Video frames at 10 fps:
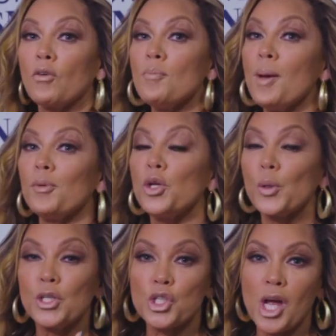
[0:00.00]
Remember,
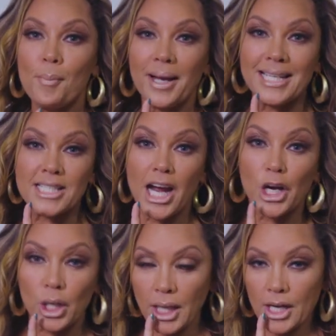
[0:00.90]
you can shop my
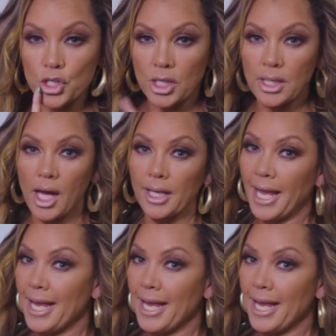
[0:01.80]
entire collection on